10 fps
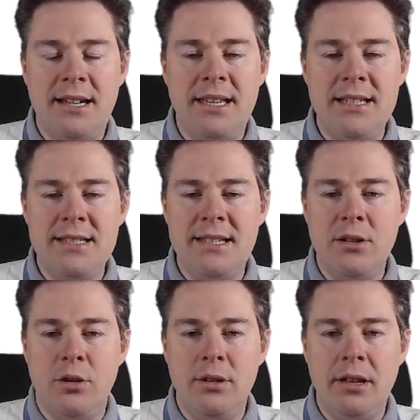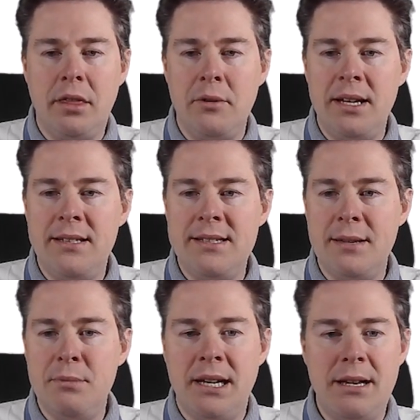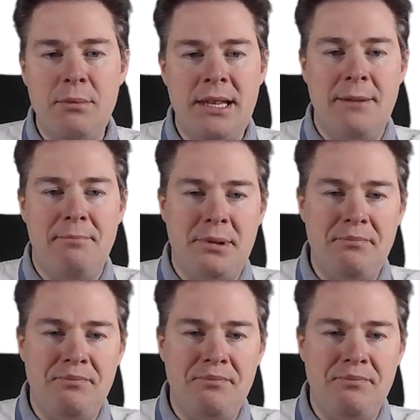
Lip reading: I can see all the three at the same time. Yep.